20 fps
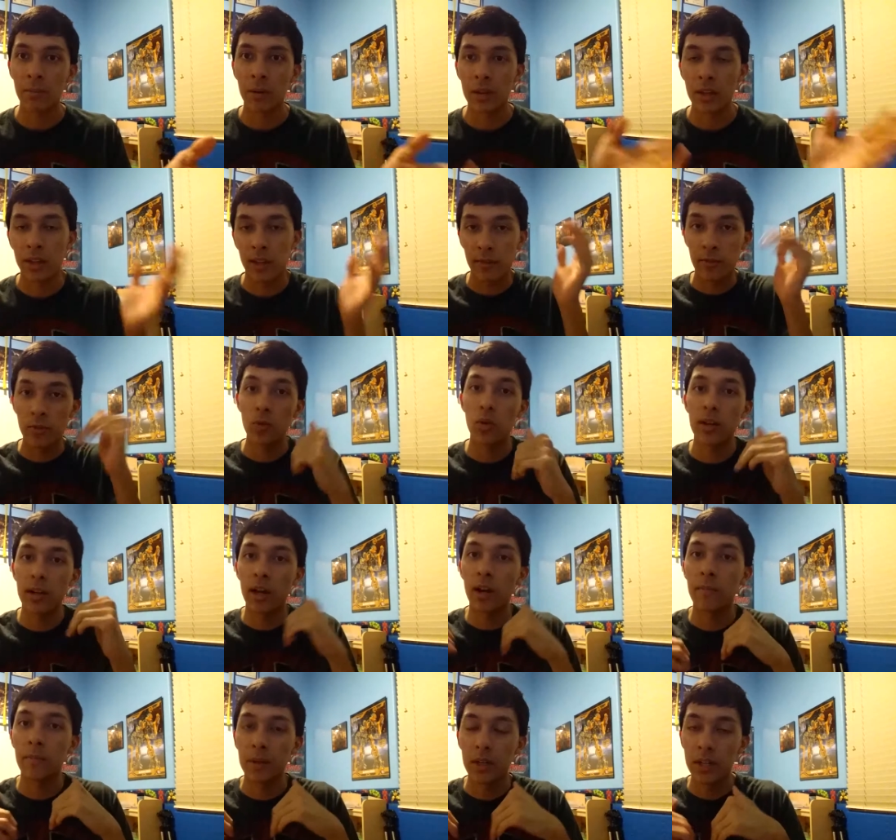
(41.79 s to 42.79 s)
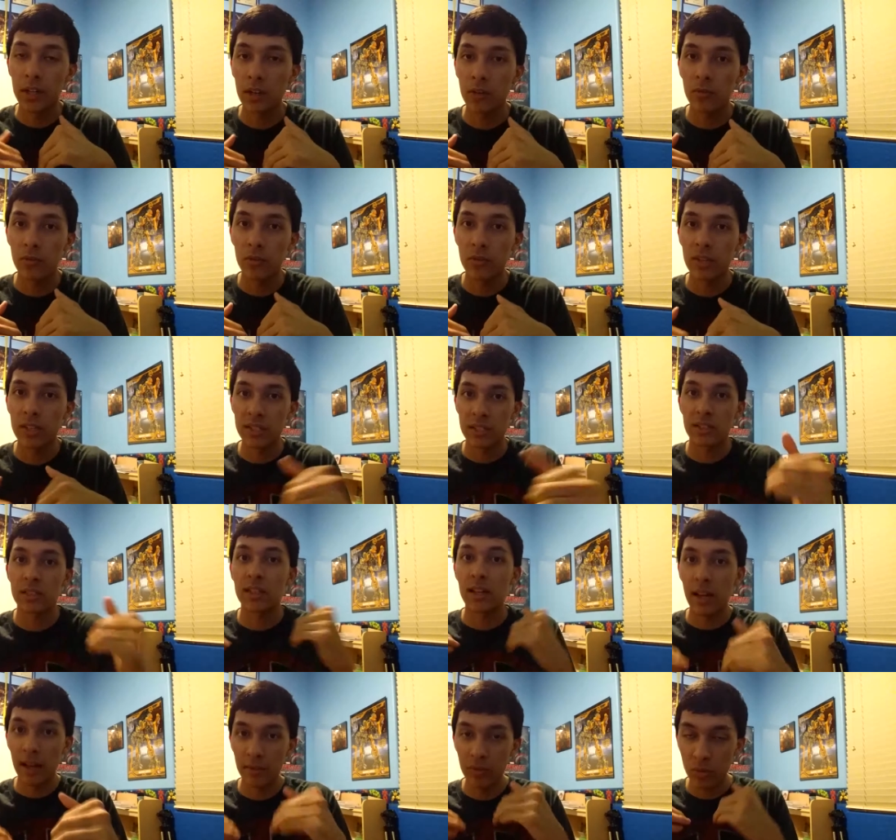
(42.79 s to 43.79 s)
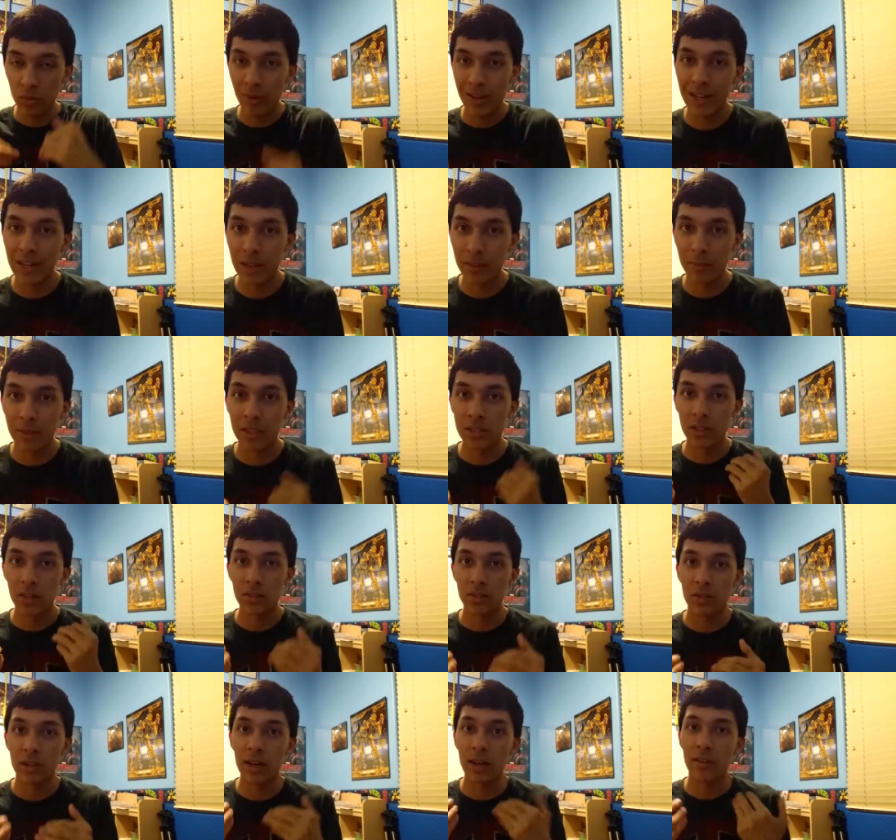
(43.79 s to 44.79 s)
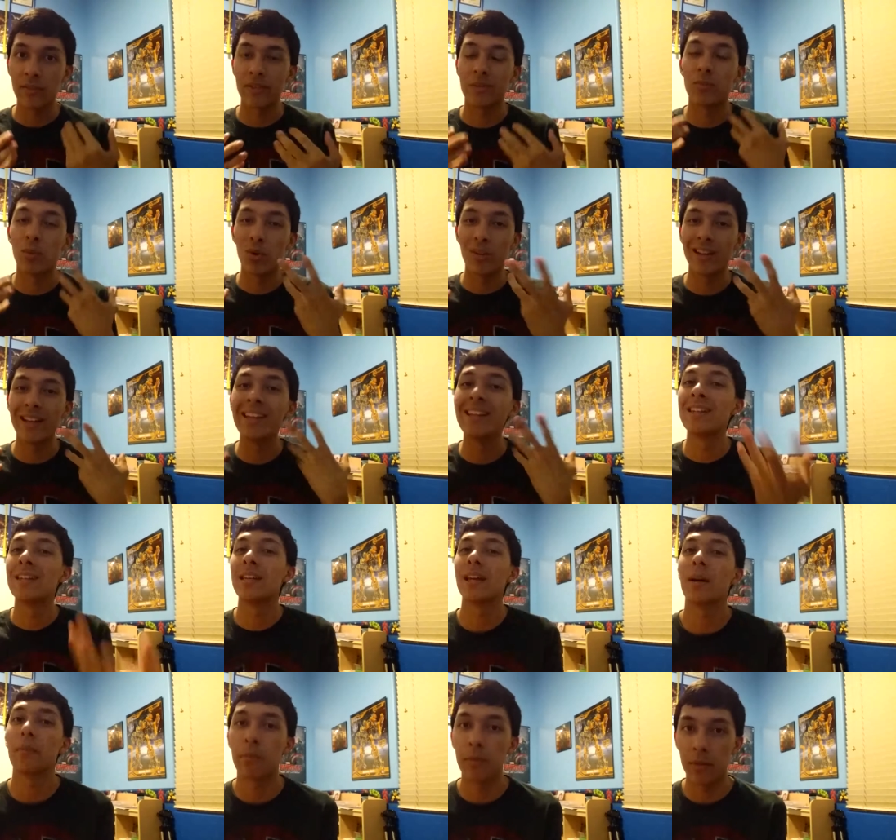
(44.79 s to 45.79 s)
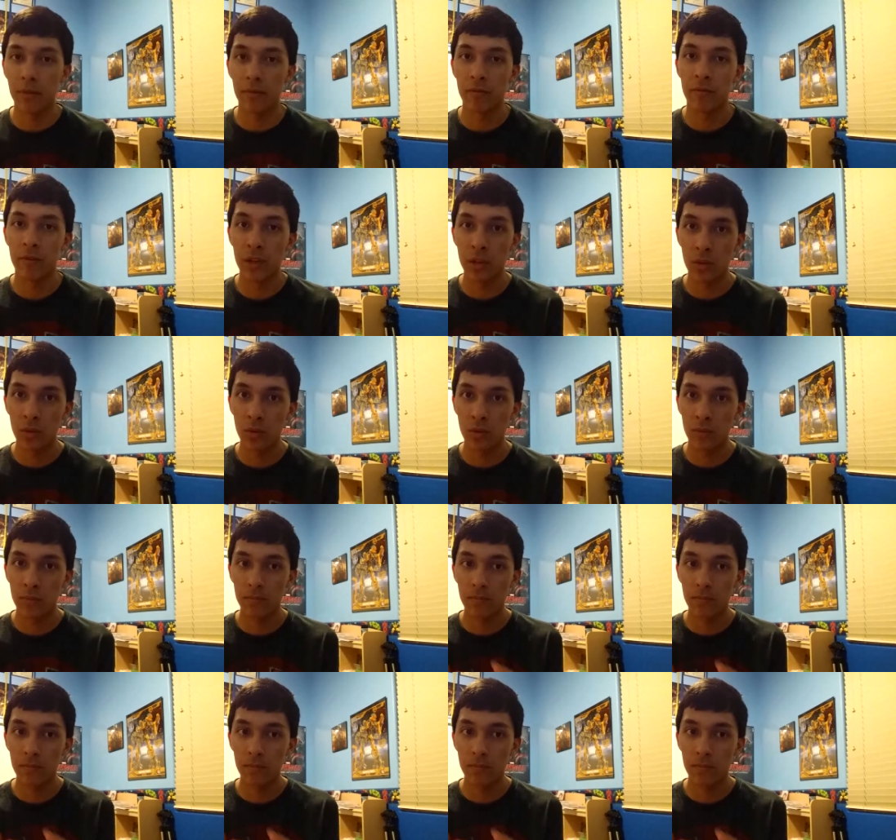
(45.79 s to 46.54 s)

But like if you want to come here for this, it's going to have the rating, but it's also going to have a more in-depth view